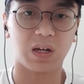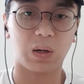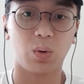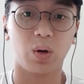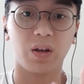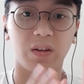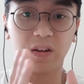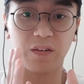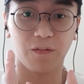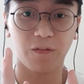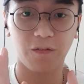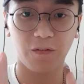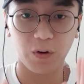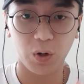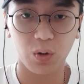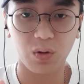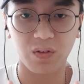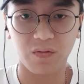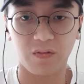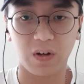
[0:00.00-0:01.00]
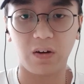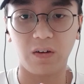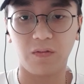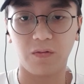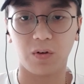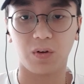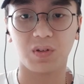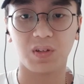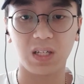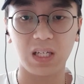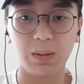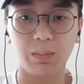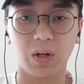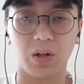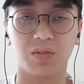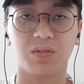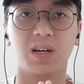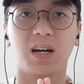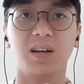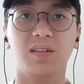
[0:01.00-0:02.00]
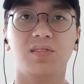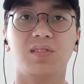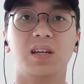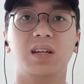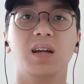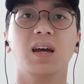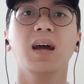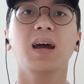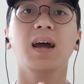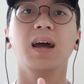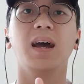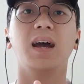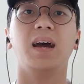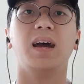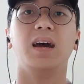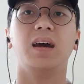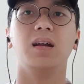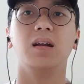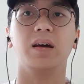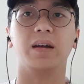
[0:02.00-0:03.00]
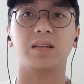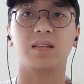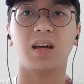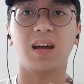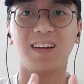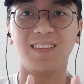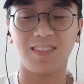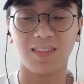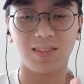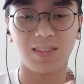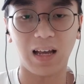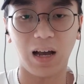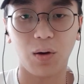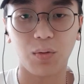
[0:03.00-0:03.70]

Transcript: uh, one of the first, very first emails I sent had like 10,000